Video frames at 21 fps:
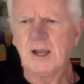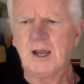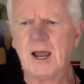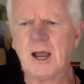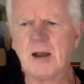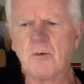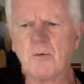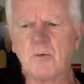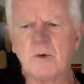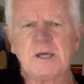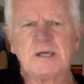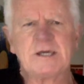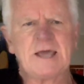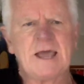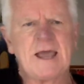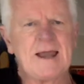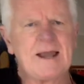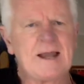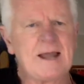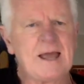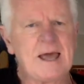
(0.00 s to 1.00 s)
and we
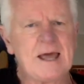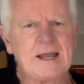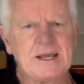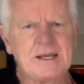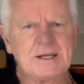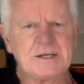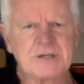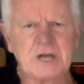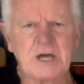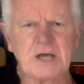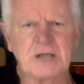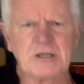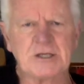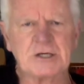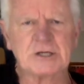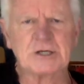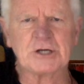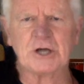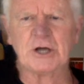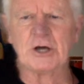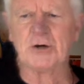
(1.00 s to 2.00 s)
can't let each other
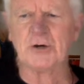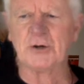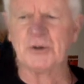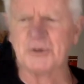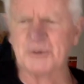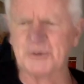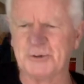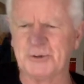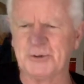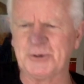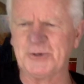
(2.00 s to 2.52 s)
go.